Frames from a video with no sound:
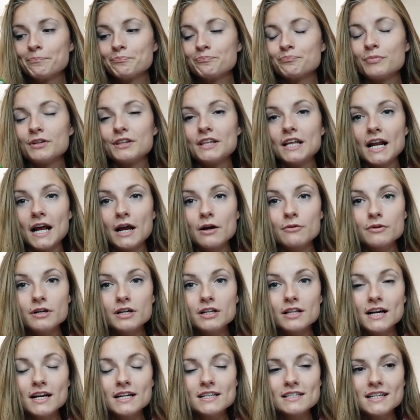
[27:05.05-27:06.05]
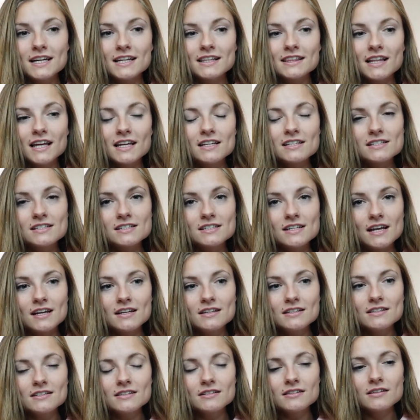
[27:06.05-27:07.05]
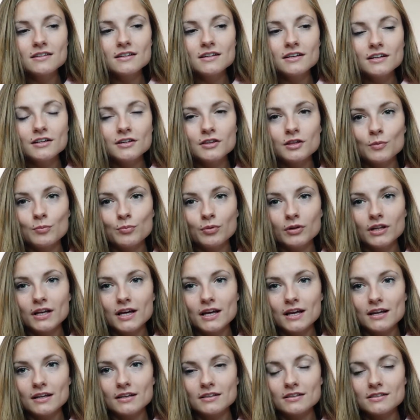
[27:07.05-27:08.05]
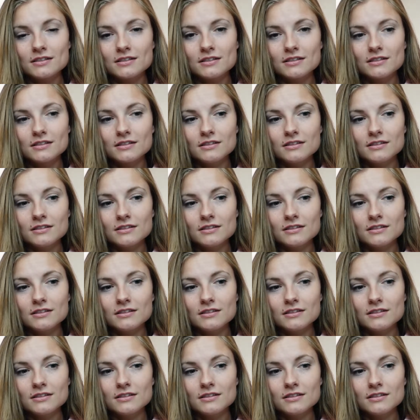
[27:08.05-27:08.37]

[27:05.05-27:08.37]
But then I realized like they sent the plant